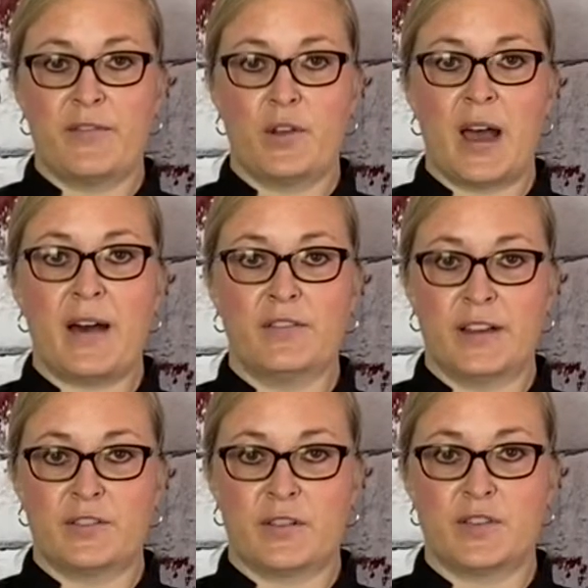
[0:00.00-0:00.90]
if you have
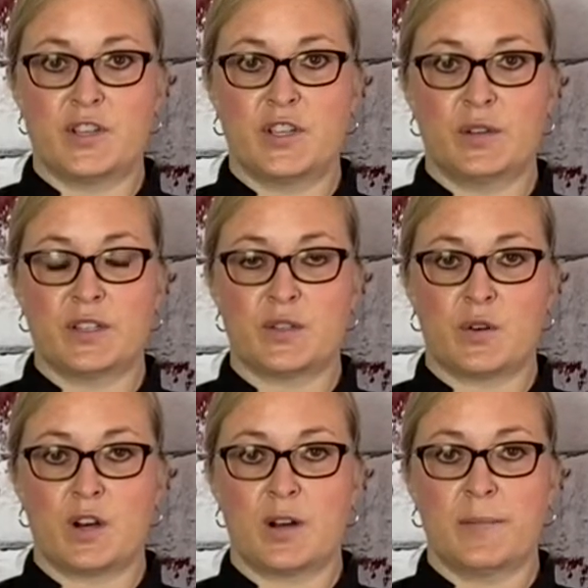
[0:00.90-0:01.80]
leftovers, you can
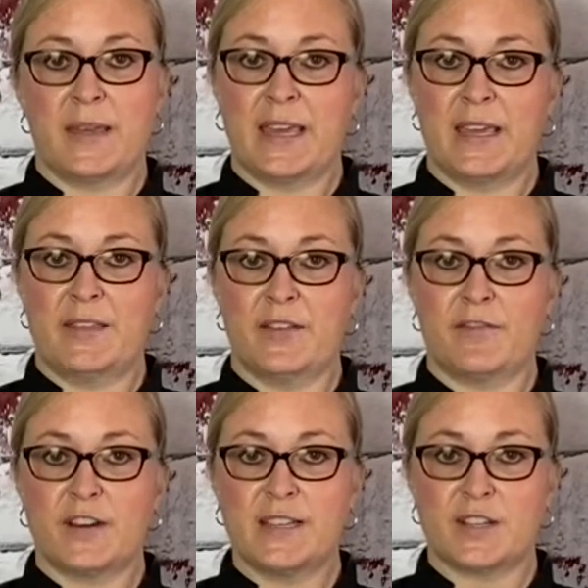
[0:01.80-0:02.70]
store them in the
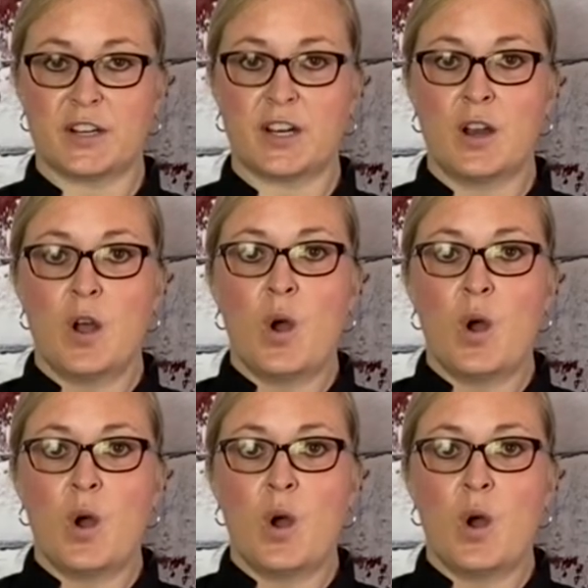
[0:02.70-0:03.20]
freezer,